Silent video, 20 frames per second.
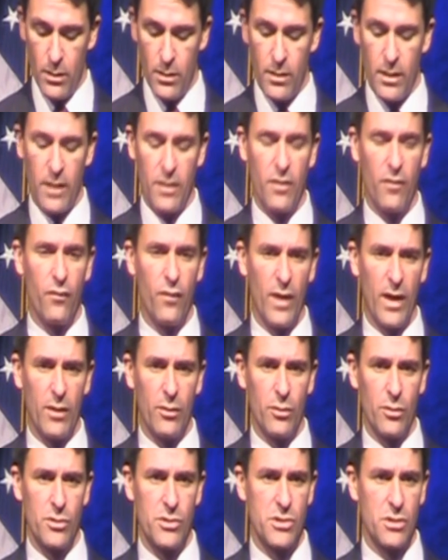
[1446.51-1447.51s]
that the
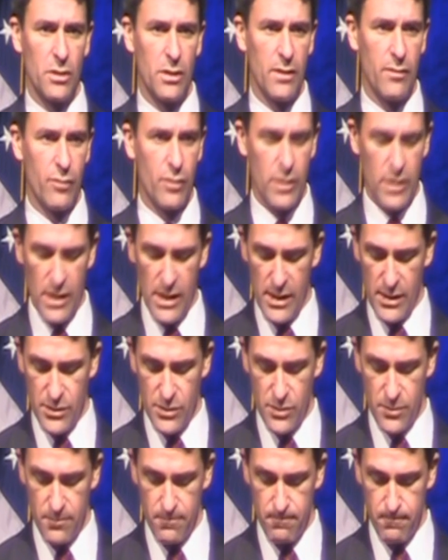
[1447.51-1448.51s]
founders delivered to
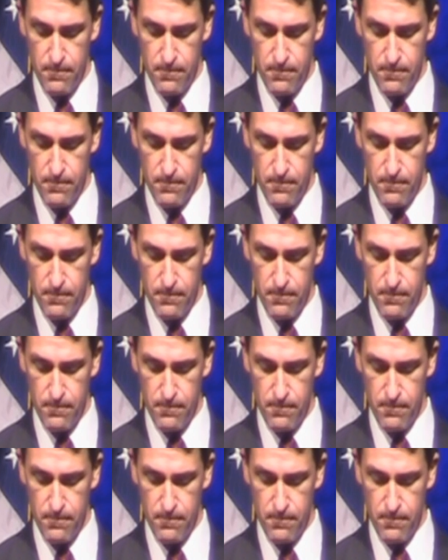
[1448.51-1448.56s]
us.